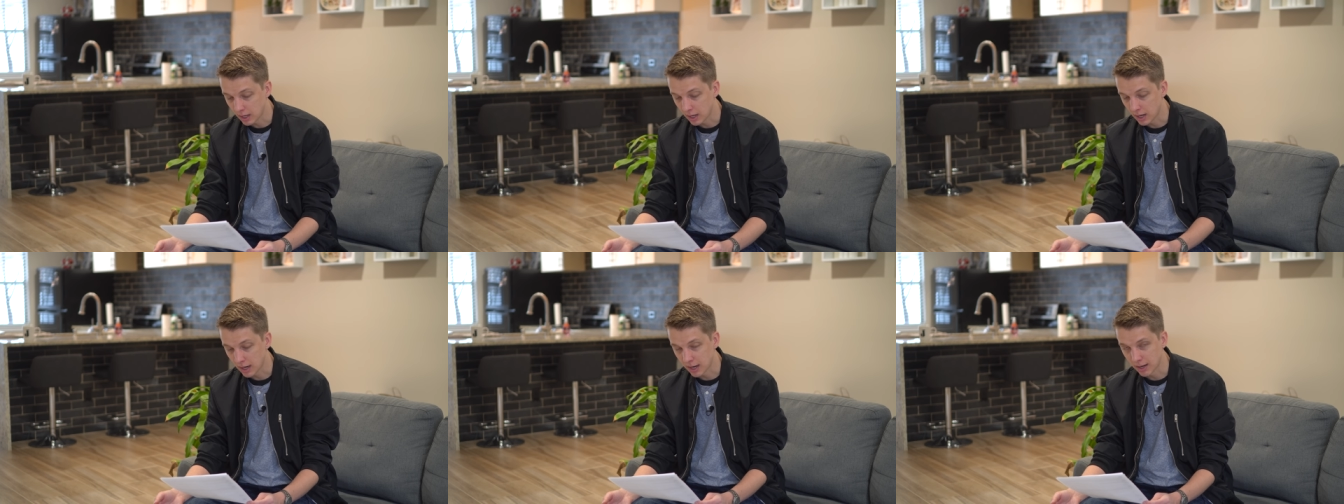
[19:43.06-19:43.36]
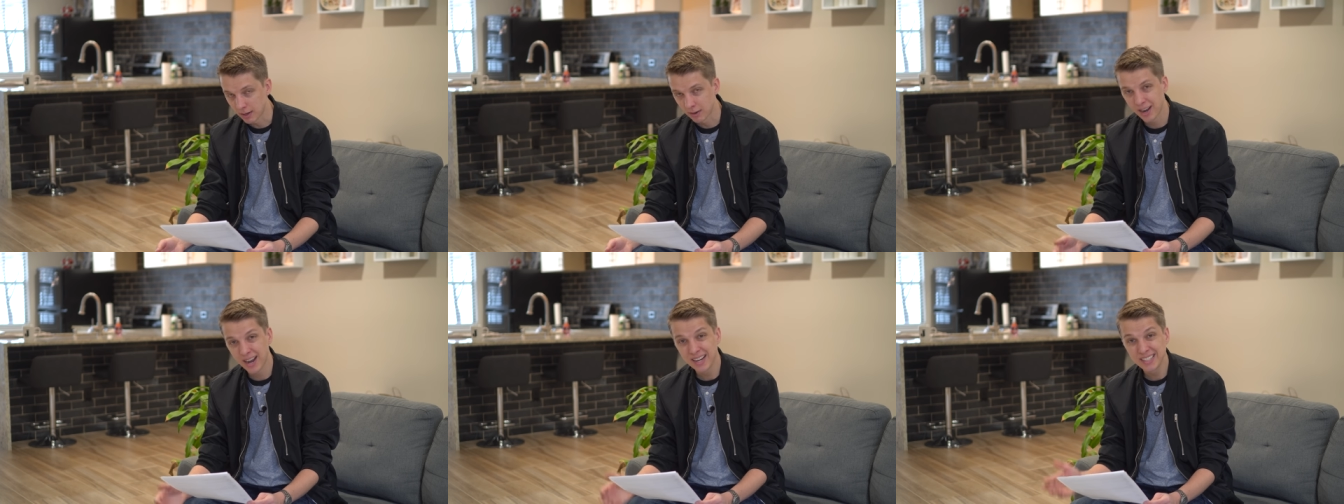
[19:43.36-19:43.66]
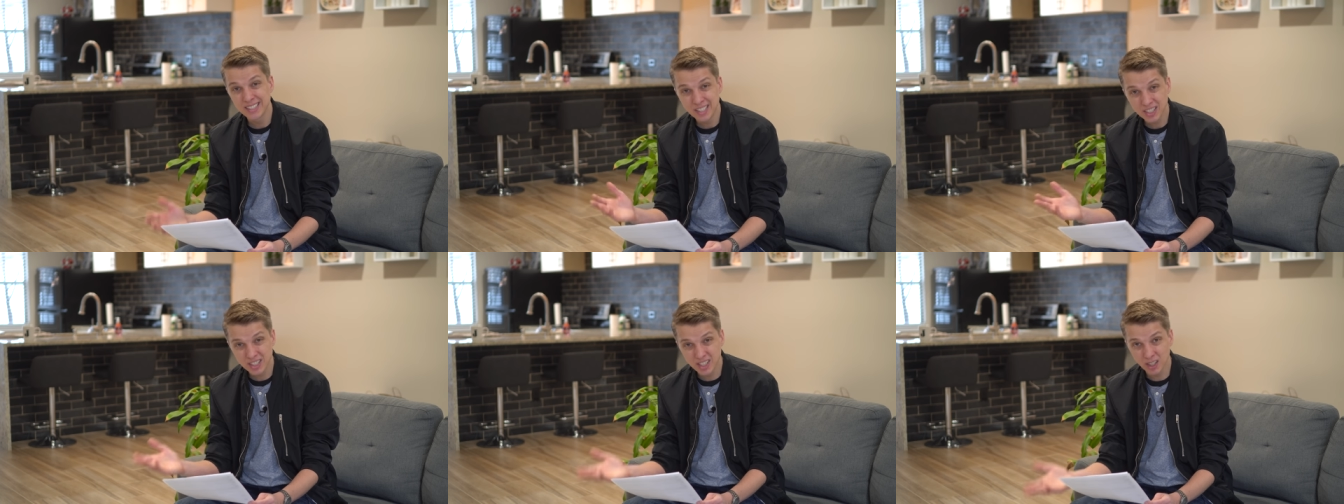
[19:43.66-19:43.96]
Uh,
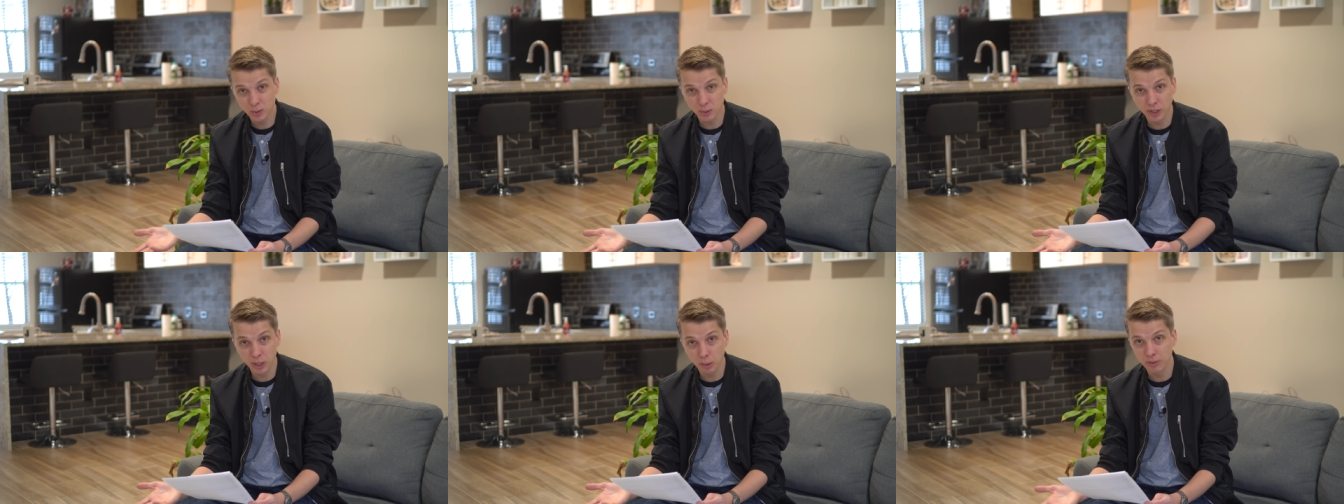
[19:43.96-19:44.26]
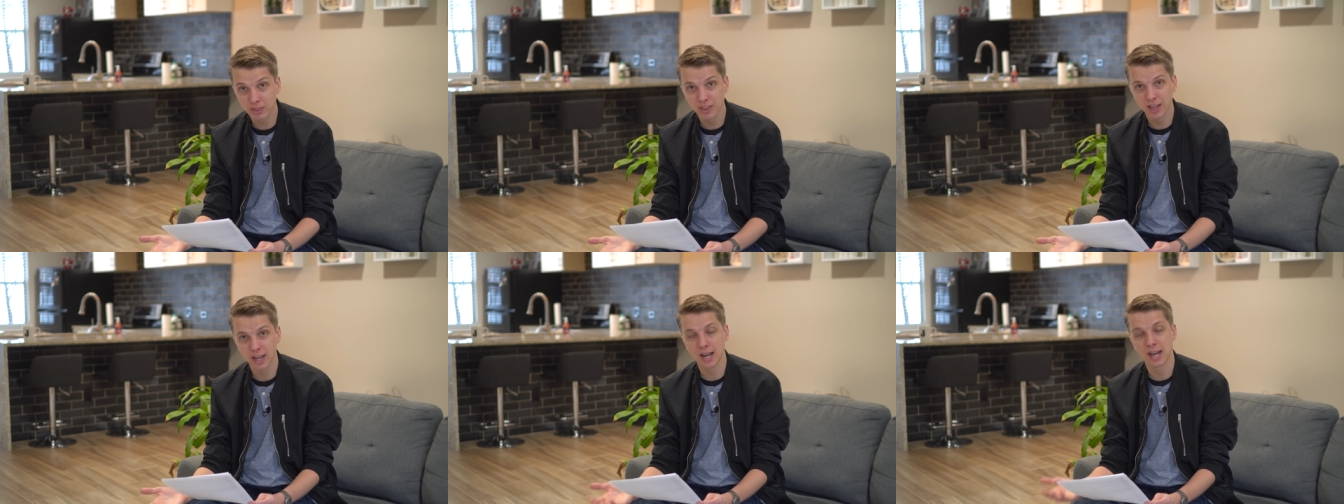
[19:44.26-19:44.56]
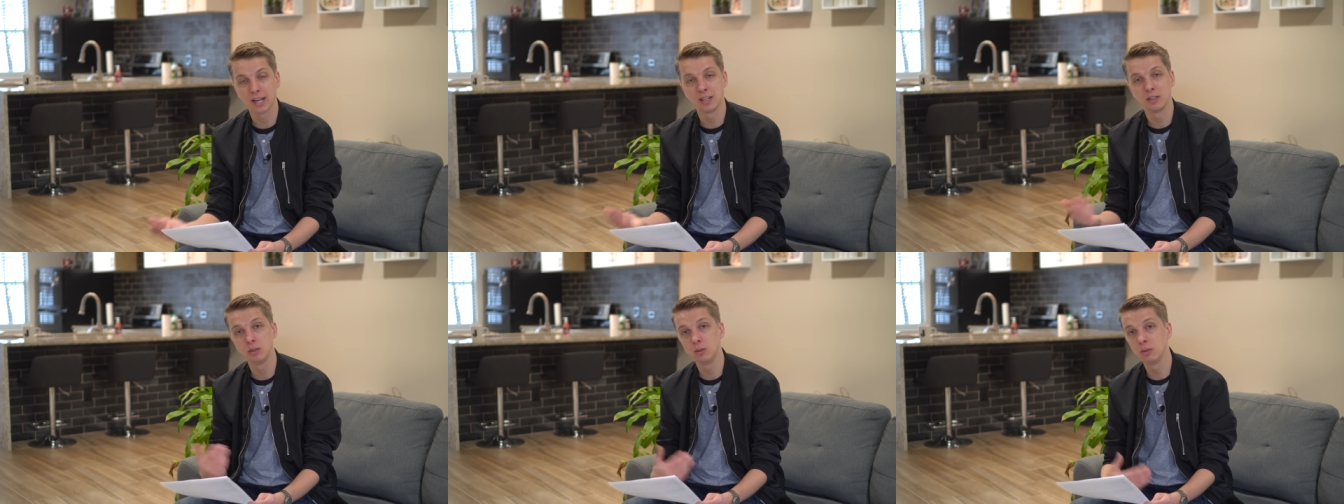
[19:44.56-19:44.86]
I disagree with that.
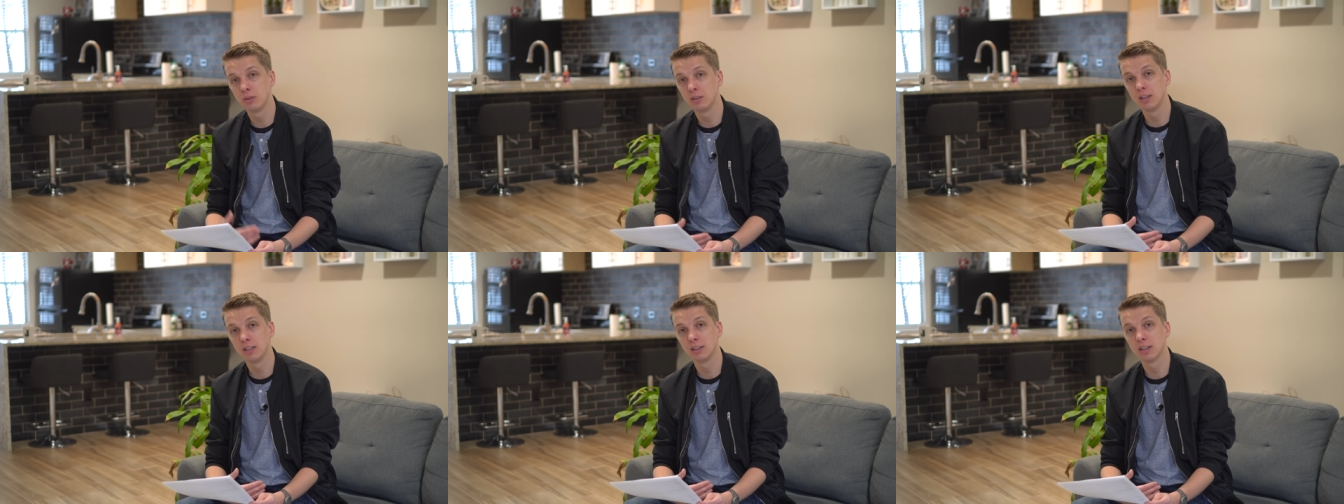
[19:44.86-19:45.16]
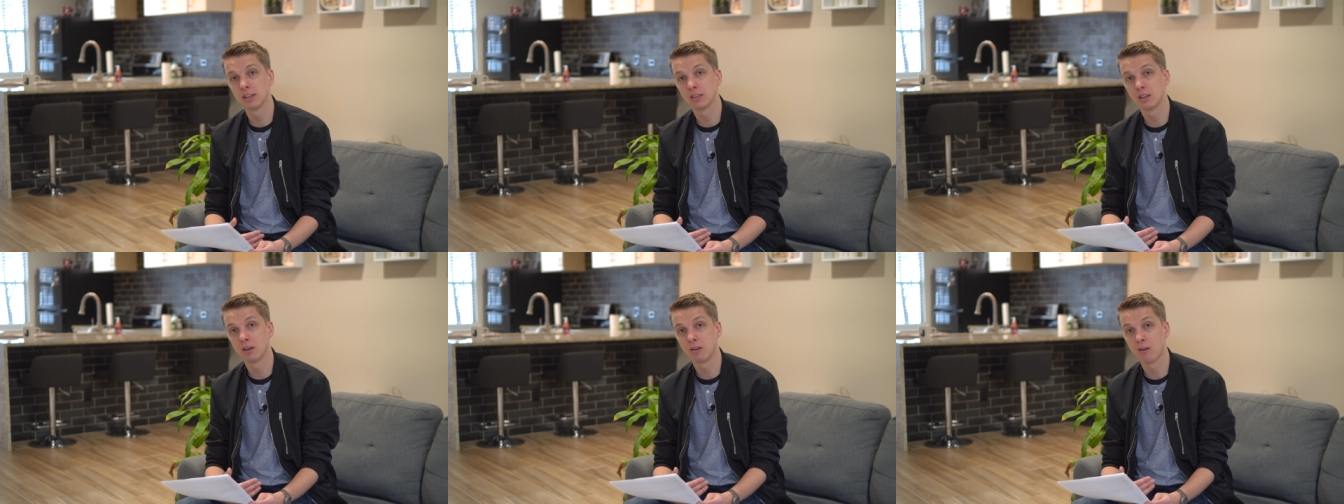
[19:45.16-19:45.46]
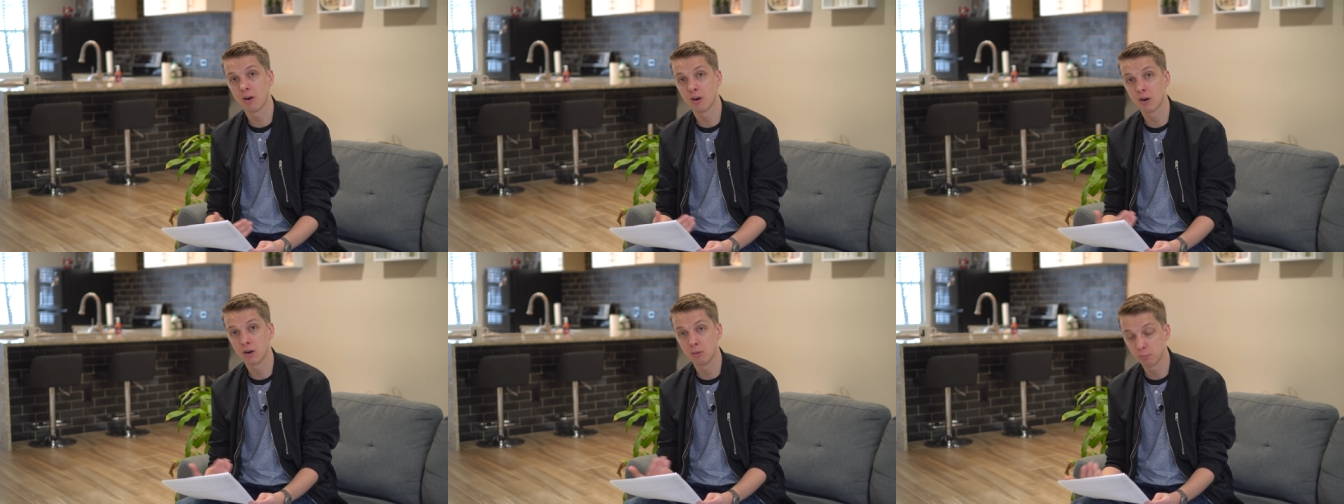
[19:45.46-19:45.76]
I do think that
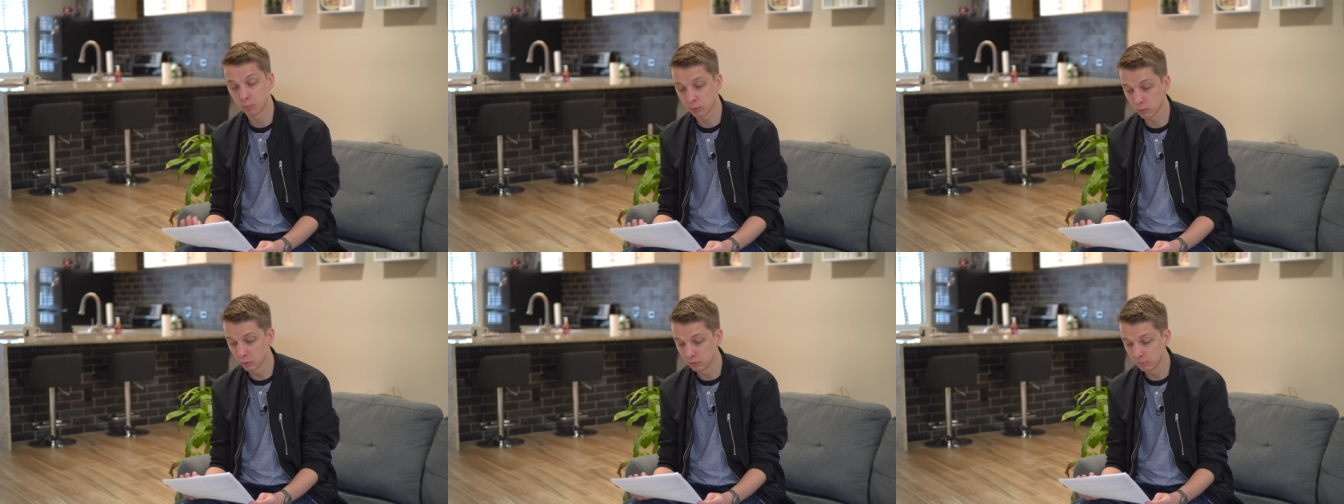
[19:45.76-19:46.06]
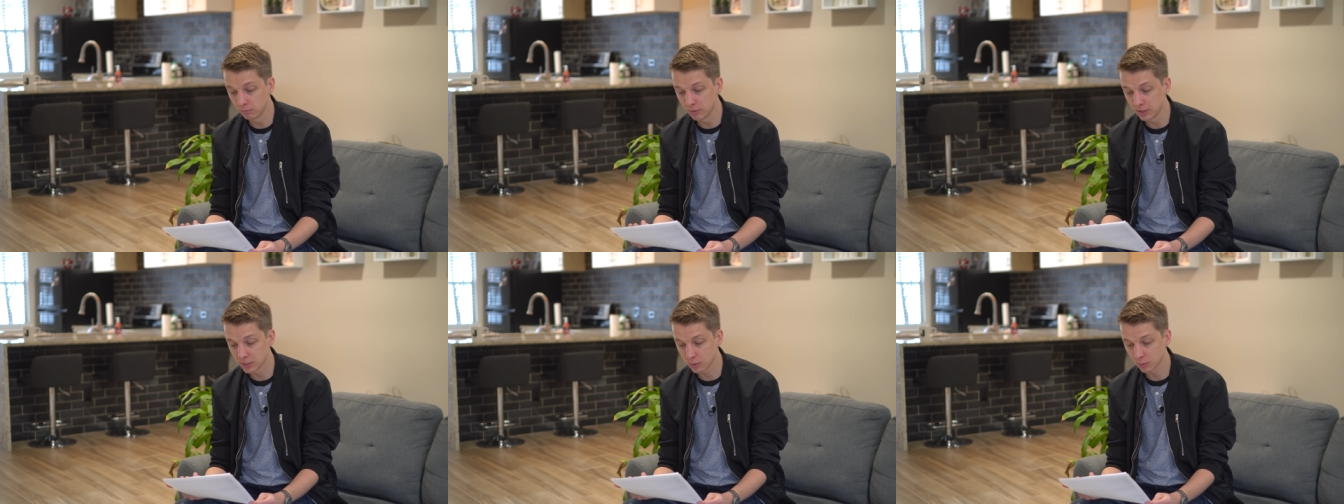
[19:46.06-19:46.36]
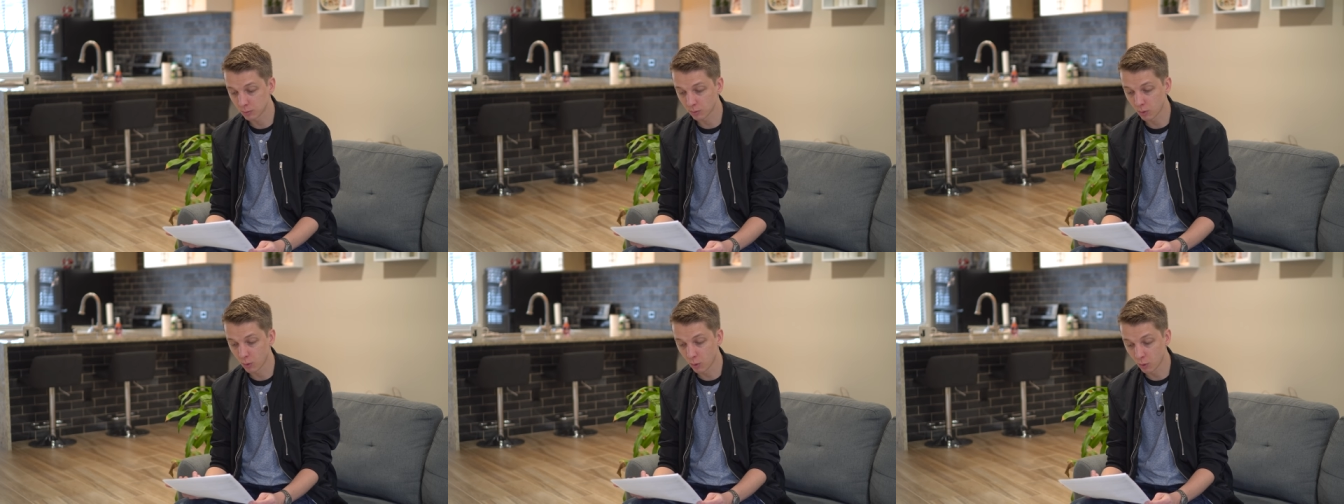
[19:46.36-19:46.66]
there are improvements